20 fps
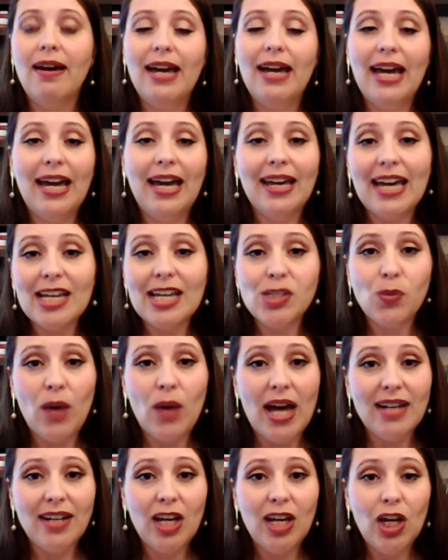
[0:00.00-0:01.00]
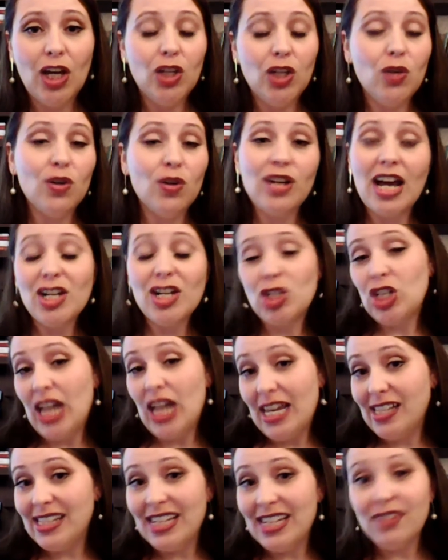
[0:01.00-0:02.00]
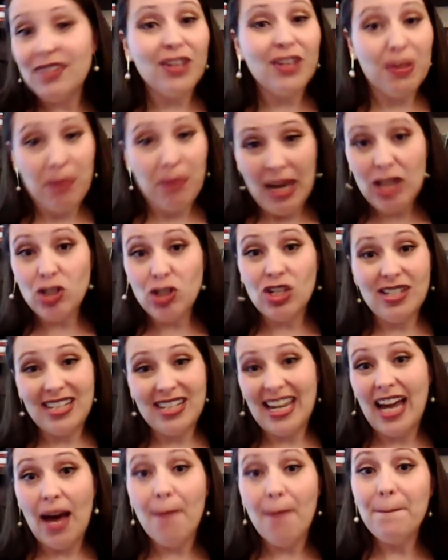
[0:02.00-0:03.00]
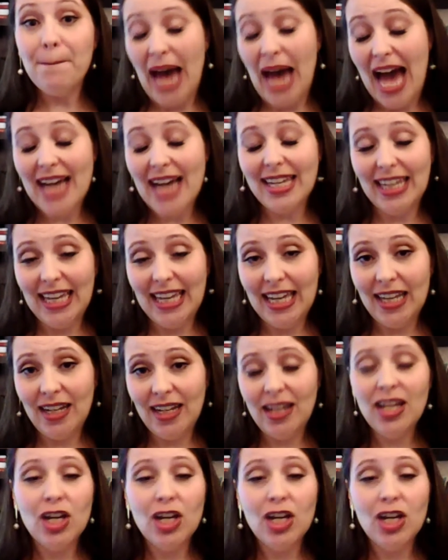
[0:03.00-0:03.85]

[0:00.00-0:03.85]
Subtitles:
And guess what? You're not chasing for the patient to come back in